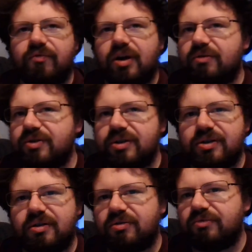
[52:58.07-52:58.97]

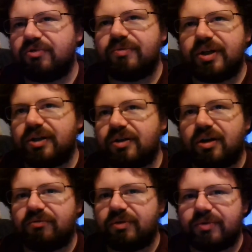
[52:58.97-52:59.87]
viruses that are living and
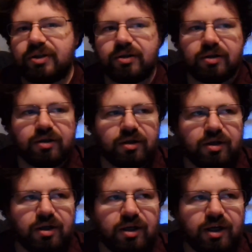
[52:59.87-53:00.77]
non living.
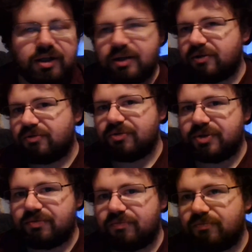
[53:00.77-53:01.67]
And then, of
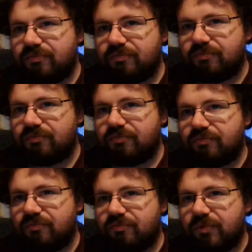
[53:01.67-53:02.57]
course,
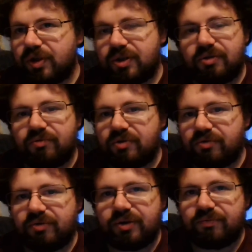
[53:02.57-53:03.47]
like I said,
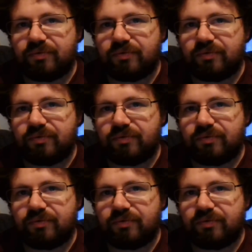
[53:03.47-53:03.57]
lower life